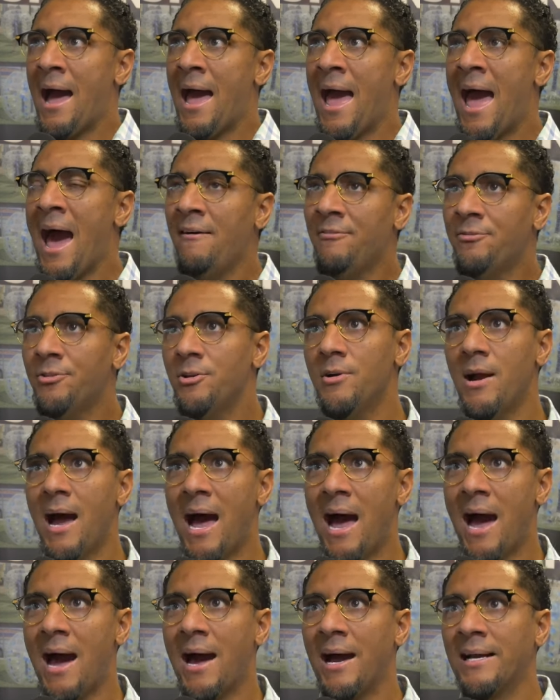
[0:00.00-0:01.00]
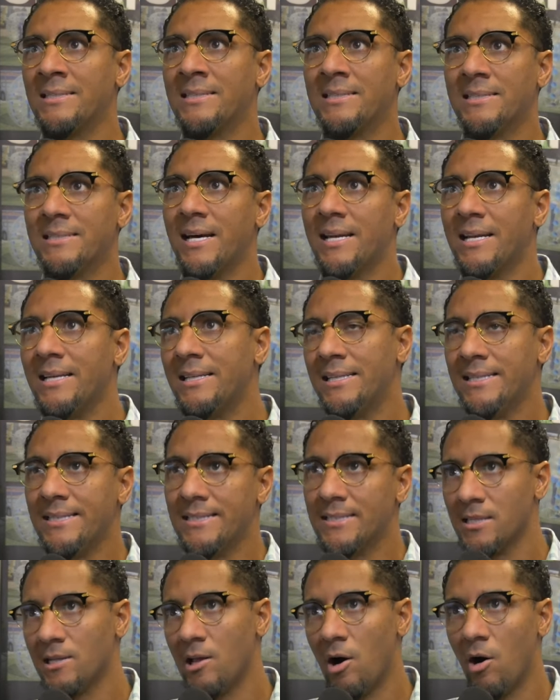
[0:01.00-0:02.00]
After I studied
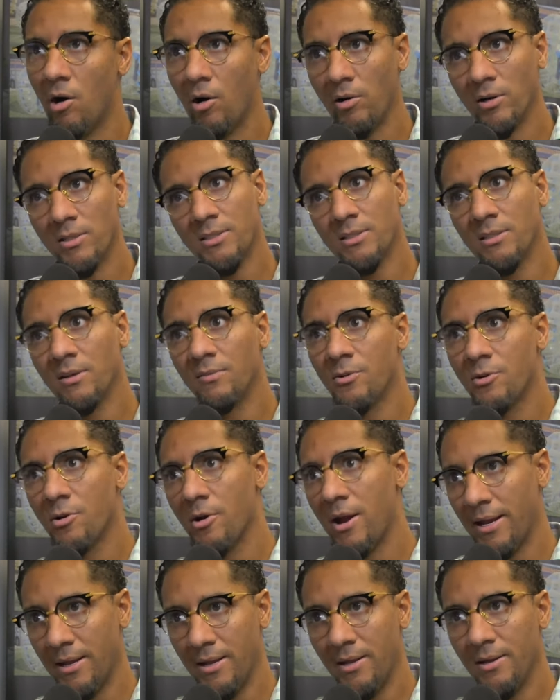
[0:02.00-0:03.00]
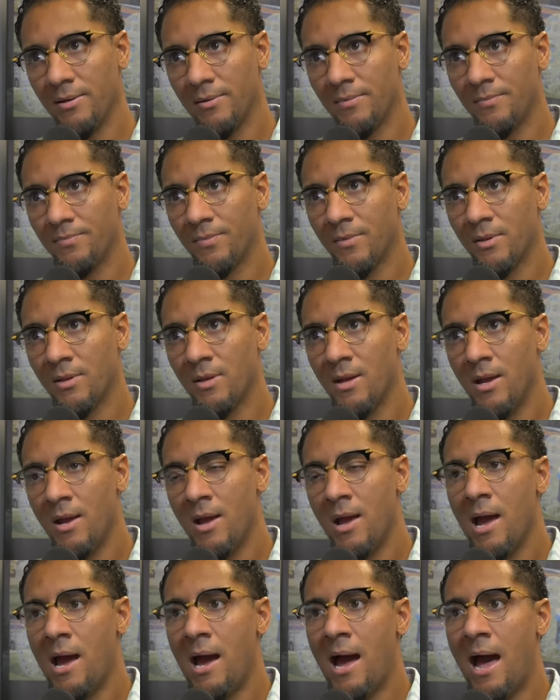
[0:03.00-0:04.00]
these laws of credit
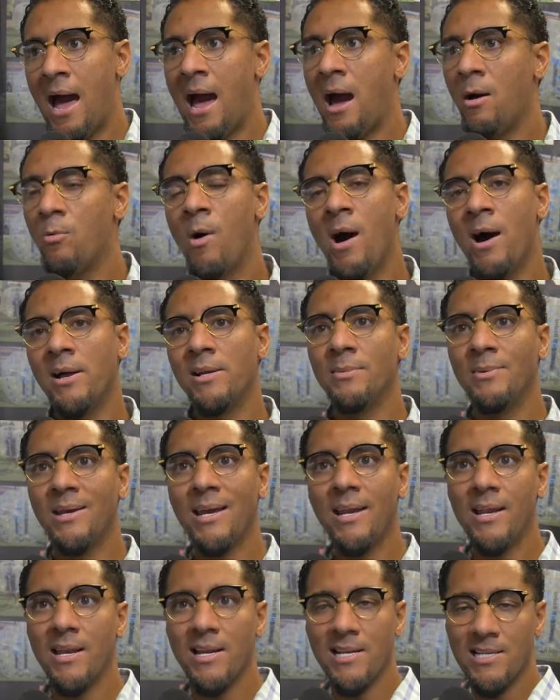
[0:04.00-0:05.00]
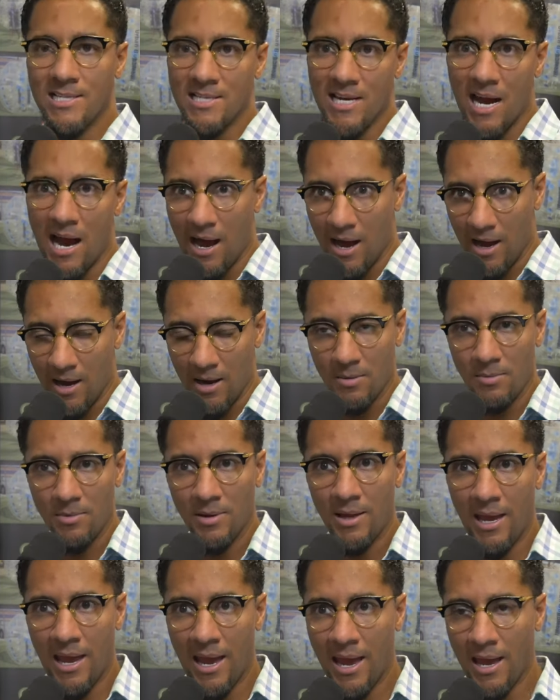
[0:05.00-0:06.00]
I wound up getting a job
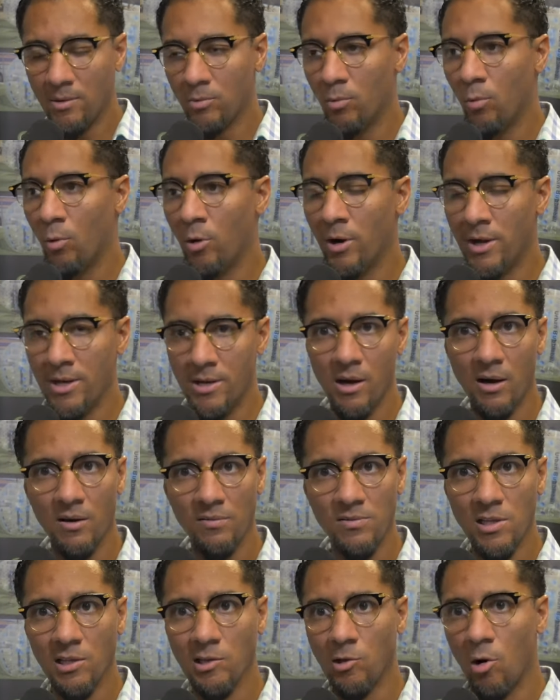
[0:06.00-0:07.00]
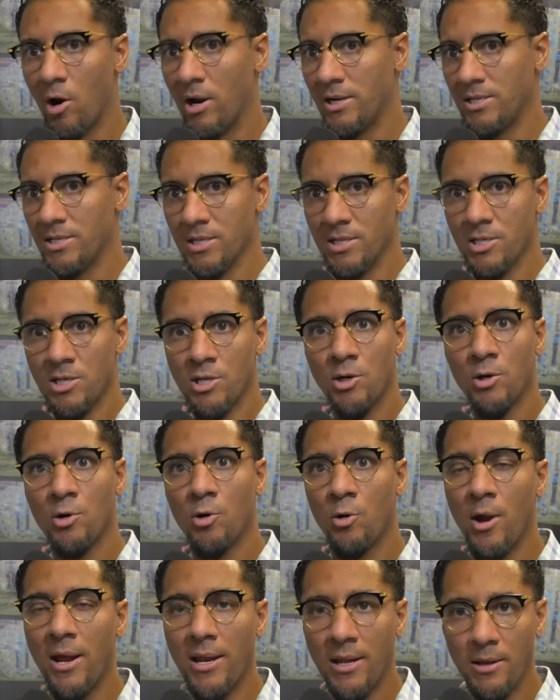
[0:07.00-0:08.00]
at one of the largest
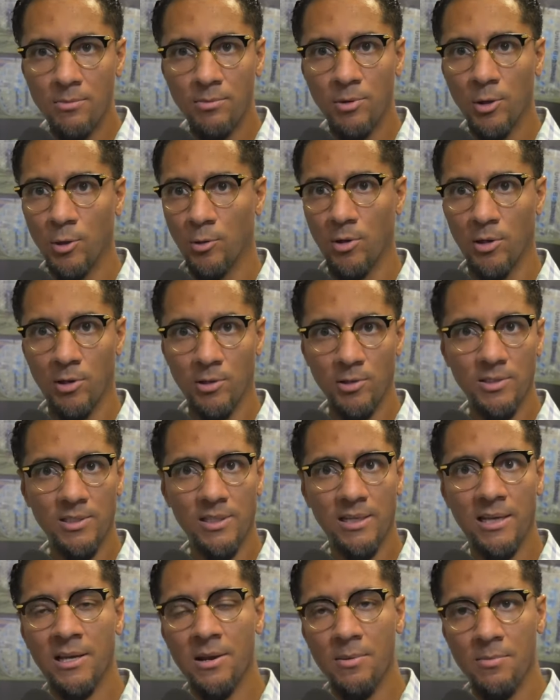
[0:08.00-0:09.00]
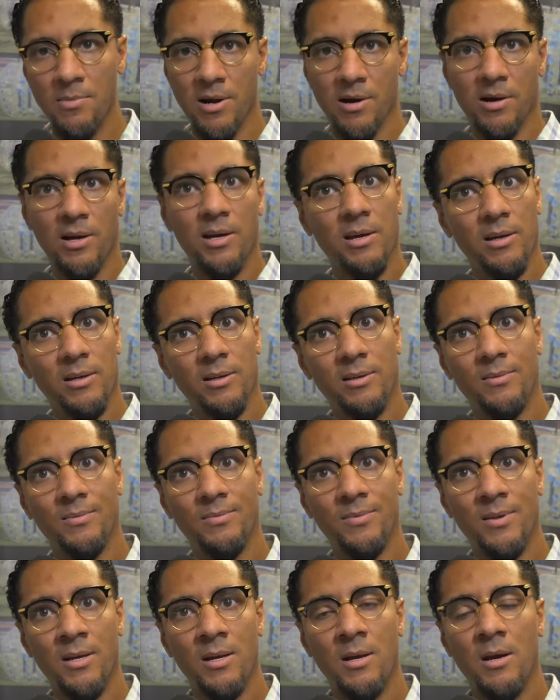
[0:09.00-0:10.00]
credit bureaus in America.
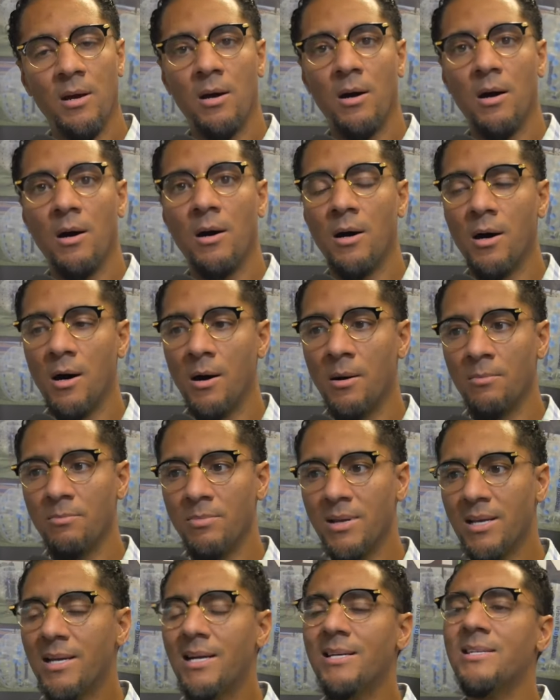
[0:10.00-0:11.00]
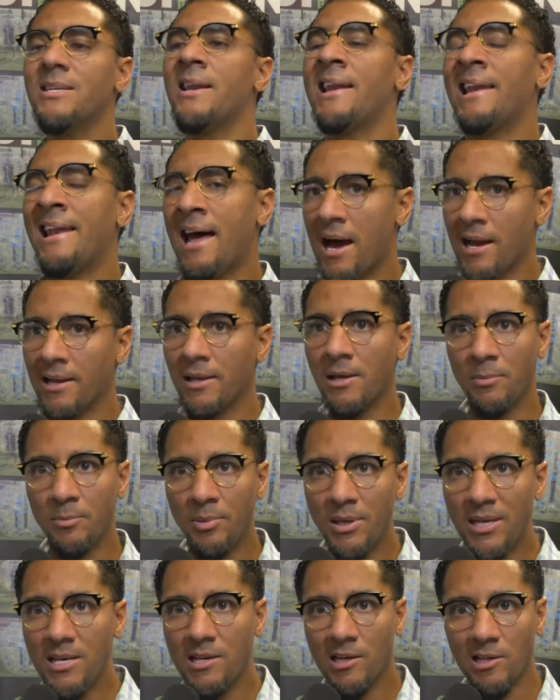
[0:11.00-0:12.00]
Um, because of the
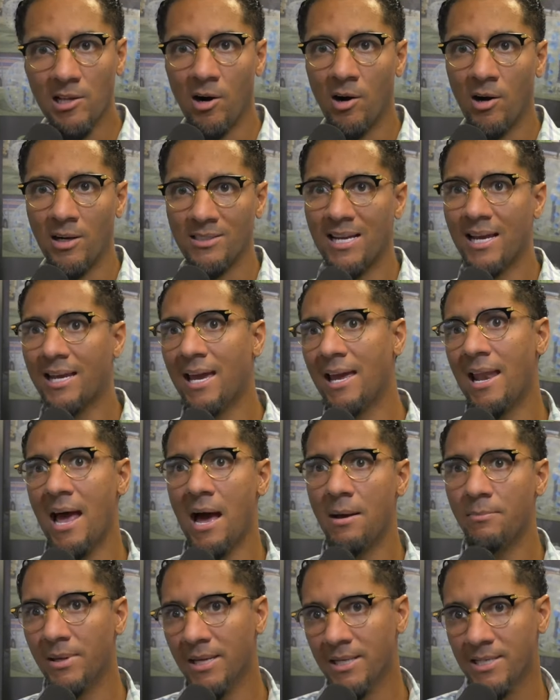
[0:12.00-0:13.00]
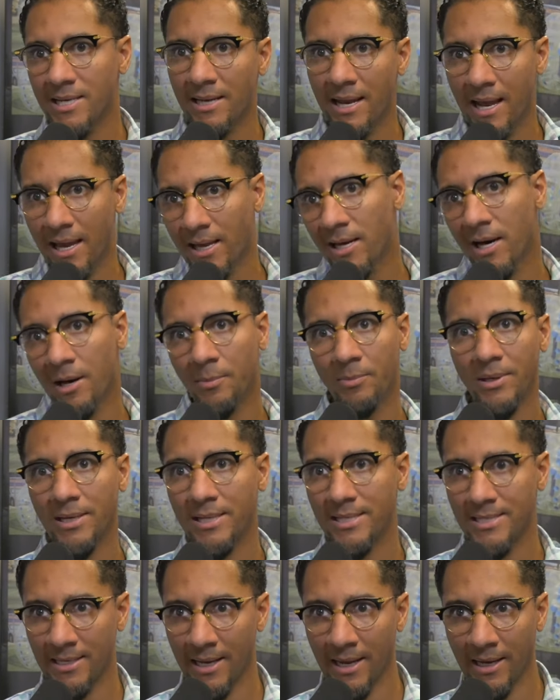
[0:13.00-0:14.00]
non-compete clause, I cannot mention that
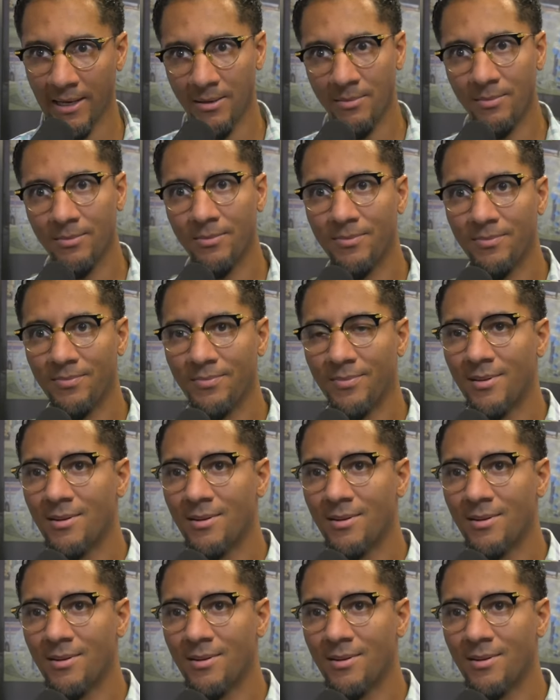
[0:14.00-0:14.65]
company's name. Exactly.